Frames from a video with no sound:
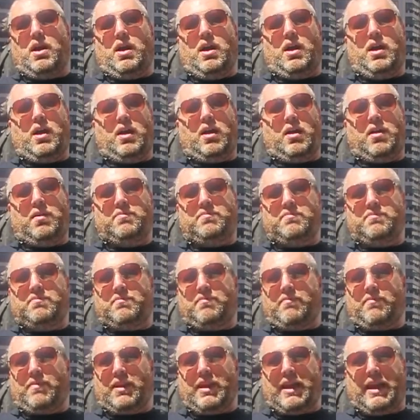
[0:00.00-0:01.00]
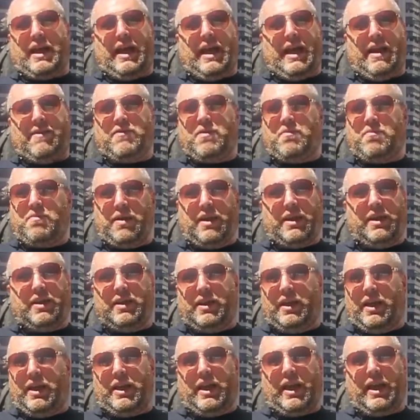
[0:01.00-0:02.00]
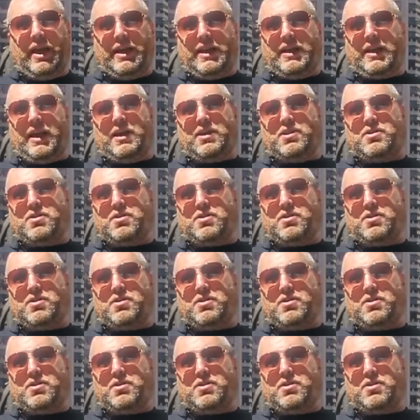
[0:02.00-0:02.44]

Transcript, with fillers: um, and I haven't been in any kind